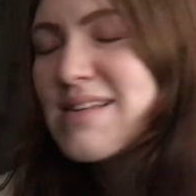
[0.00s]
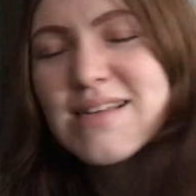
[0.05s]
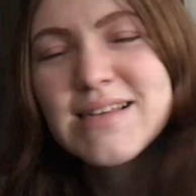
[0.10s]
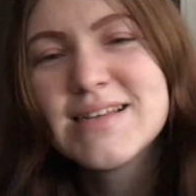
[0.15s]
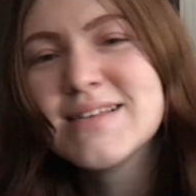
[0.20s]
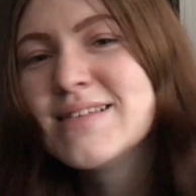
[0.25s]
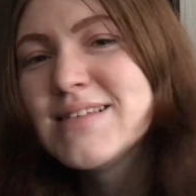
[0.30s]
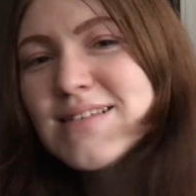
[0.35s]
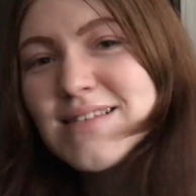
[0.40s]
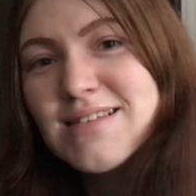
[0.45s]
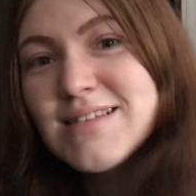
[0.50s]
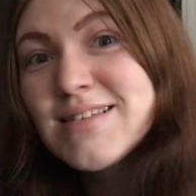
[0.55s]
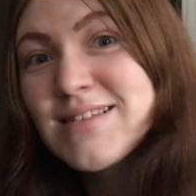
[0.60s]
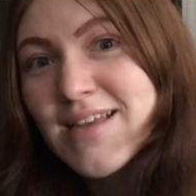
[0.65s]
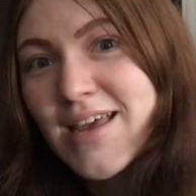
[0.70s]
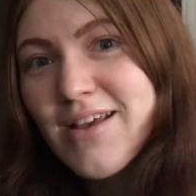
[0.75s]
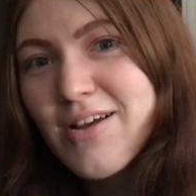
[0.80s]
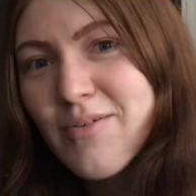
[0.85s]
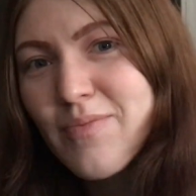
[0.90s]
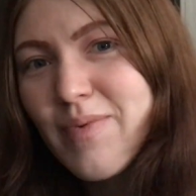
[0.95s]
Is this a
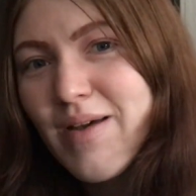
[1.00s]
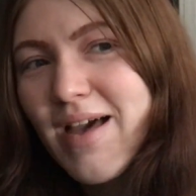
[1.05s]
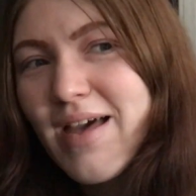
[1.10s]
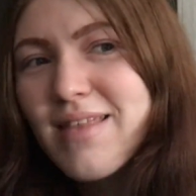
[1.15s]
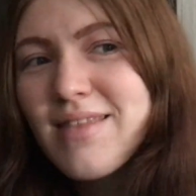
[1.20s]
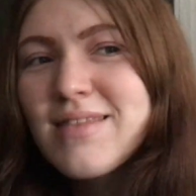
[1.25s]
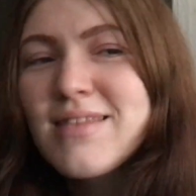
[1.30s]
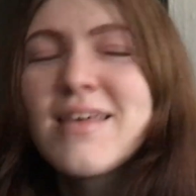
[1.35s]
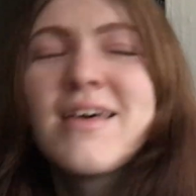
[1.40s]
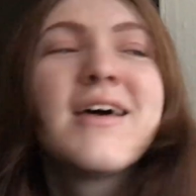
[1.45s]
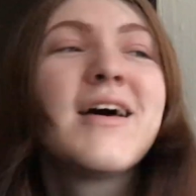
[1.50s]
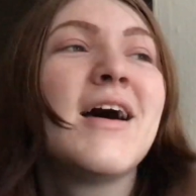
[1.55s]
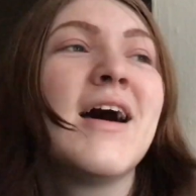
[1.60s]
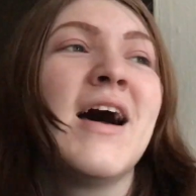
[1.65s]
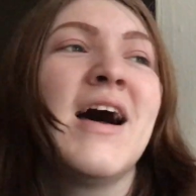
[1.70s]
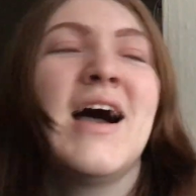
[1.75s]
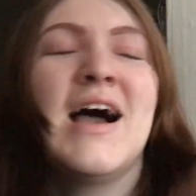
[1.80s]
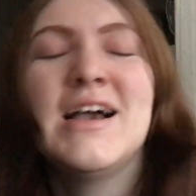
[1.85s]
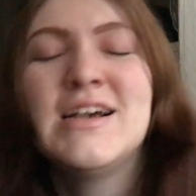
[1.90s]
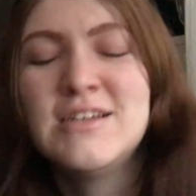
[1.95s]
psychopath?
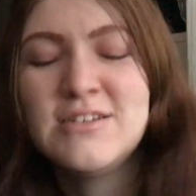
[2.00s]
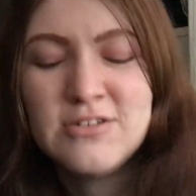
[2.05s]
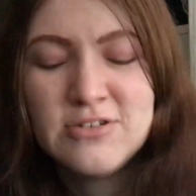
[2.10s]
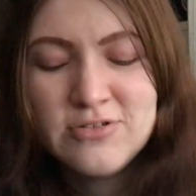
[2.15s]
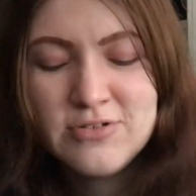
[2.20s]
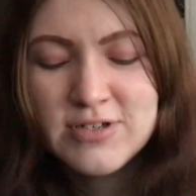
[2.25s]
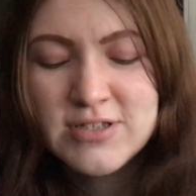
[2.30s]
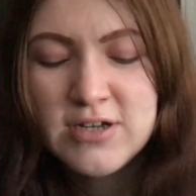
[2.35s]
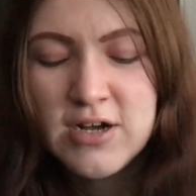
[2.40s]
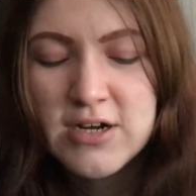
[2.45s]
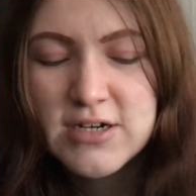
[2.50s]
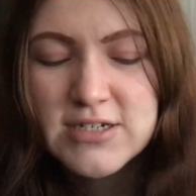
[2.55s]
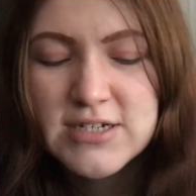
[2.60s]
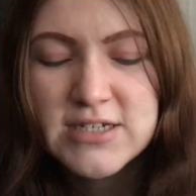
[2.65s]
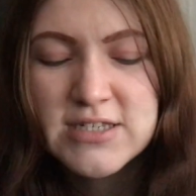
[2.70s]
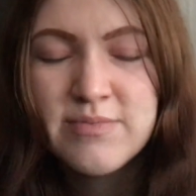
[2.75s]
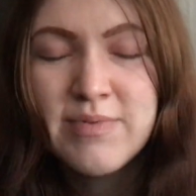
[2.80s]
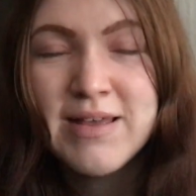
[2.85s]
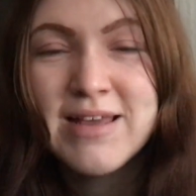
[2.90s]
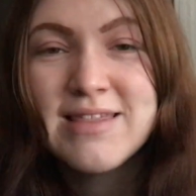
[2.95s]
I don't know, it's hard to
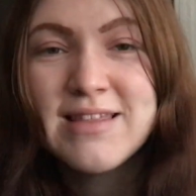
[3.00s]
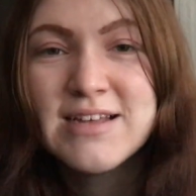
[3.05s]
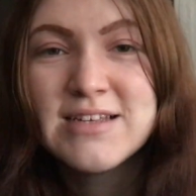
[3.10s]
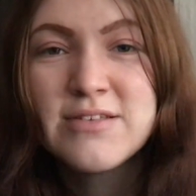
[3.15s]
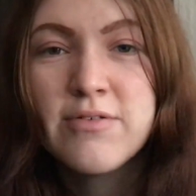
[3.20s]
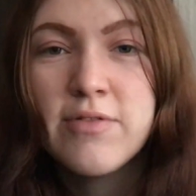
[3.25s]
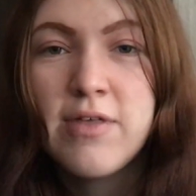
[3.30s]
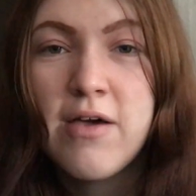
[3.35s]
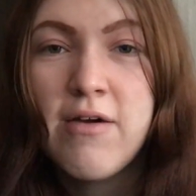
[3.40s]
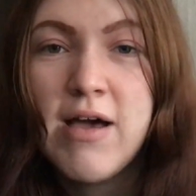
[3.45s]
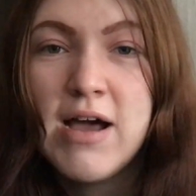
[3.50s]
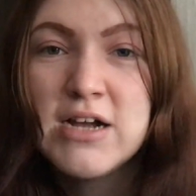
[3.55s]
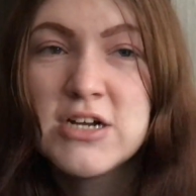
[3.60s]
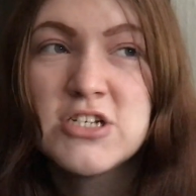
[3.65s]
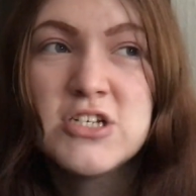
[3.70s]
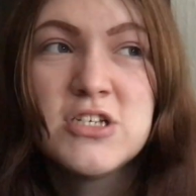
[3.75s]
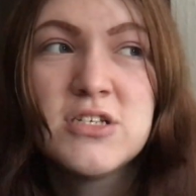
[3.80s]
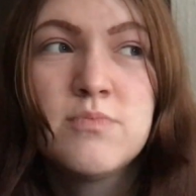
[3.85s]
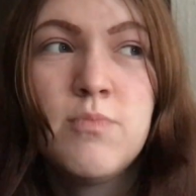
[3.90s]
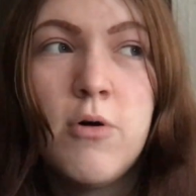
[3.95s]
explain this without
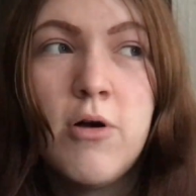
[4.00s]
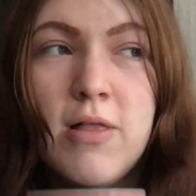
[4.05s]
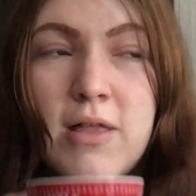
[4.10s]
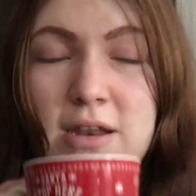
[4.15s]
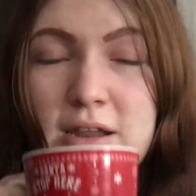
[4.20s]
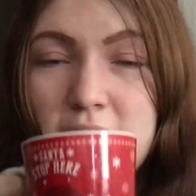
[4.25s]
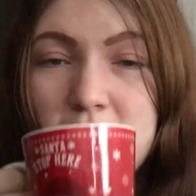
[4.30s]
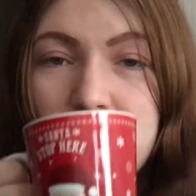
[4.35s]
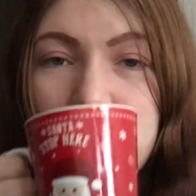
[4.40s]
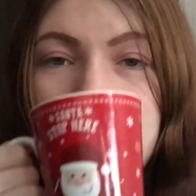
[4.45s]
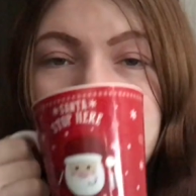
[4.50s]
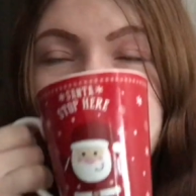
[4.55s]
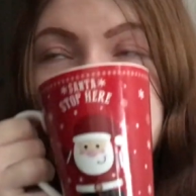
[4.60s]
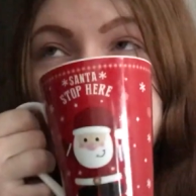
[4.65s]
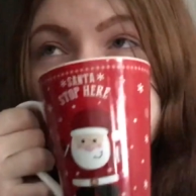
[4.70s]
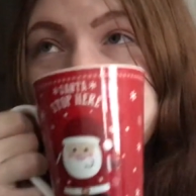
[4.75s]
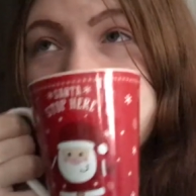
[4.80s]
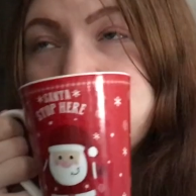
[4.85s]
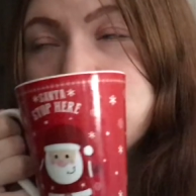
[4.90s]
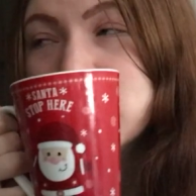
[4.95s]
actually spoiling anything. I
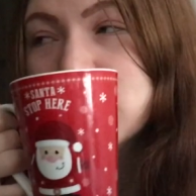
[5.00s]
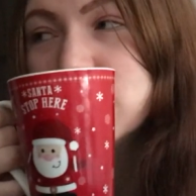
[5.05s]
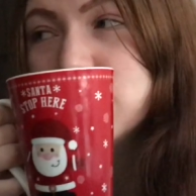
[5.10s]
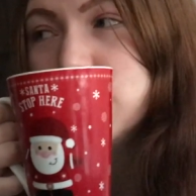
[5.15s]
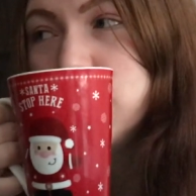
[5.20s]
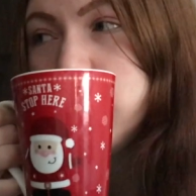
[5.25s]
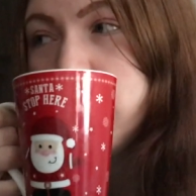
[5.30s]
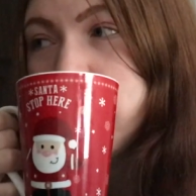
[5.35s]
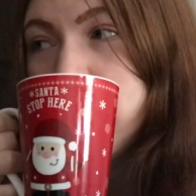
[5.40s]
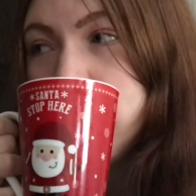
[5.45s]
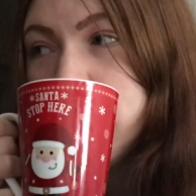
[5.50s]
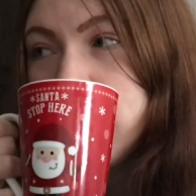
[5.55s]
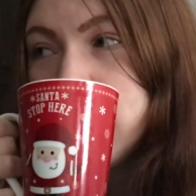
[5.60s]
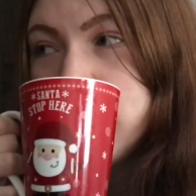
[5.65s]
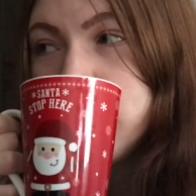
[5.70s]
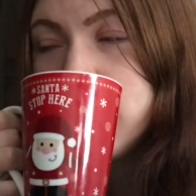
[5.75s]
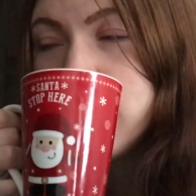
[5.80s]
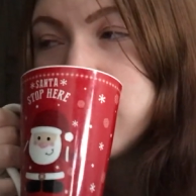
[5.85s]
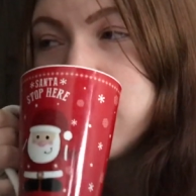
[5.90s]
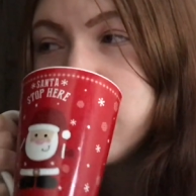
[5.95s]
don't want to spoil it,
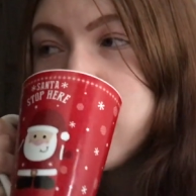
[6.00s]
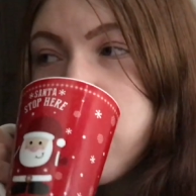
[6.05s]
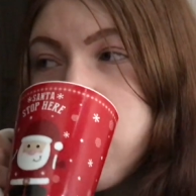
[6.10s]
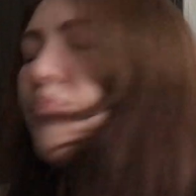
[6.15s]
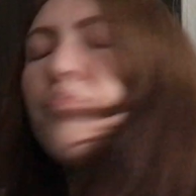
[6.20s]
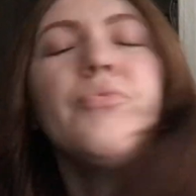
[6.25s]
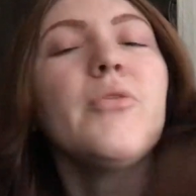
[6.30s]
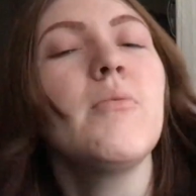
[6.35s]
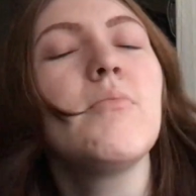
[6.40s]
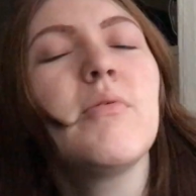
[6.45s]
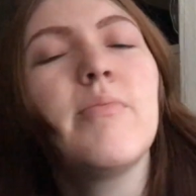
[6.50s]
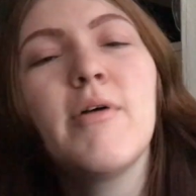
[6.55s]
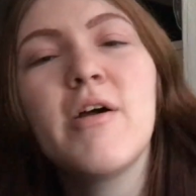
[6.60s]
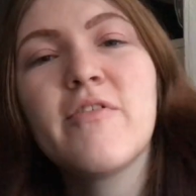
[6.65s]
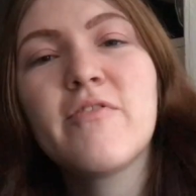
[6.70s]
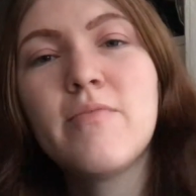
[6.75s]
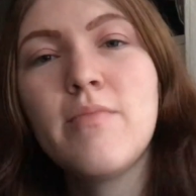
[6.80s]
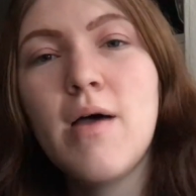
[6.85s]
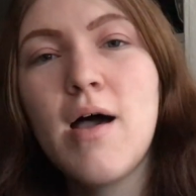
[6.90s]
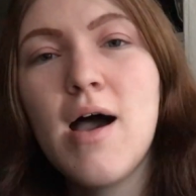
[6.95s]
but apart
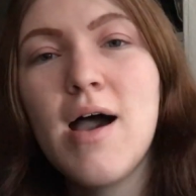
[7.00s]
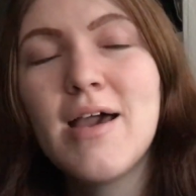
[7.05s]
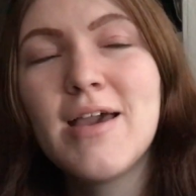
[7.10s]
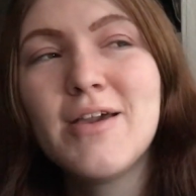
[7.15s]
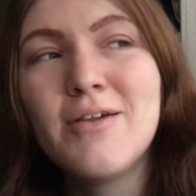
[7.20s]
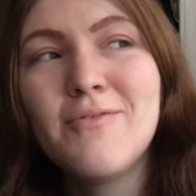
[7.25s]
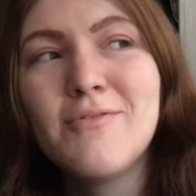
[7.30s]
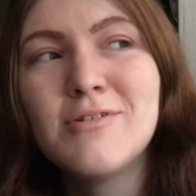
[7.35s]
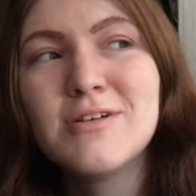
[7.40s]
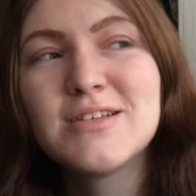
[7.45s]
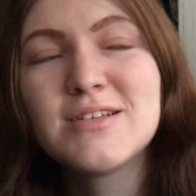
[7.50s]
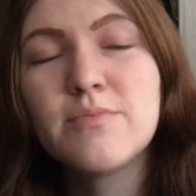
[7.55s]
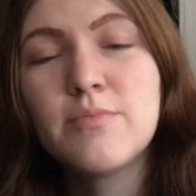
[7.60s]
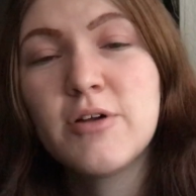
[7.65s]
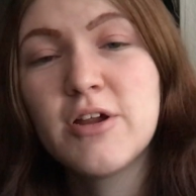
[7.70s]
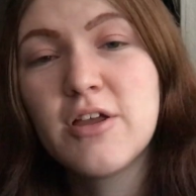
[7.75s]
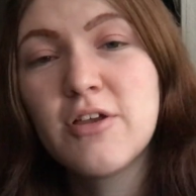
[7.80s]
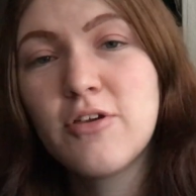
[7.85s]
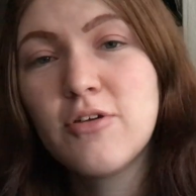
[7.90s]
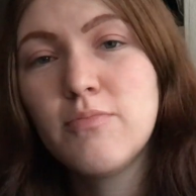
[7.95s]
from that, it was a
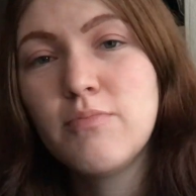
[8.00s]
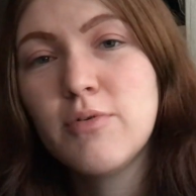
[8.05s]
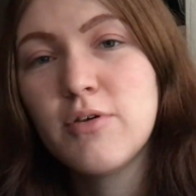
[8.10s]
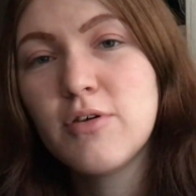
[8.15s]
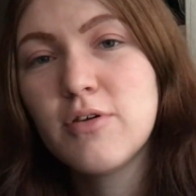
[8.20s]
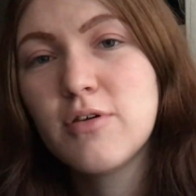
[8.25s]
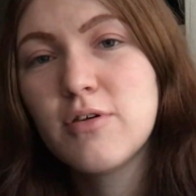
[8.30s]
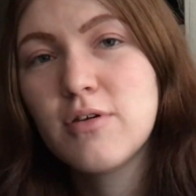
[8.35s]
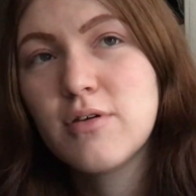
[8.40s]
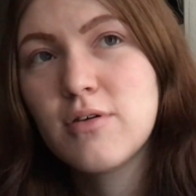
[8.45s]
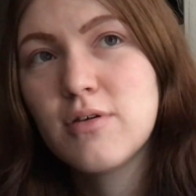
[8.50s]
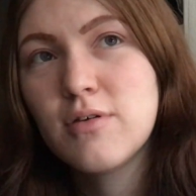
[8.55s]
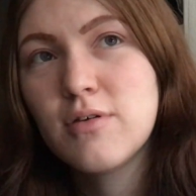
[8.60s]
pretty good book.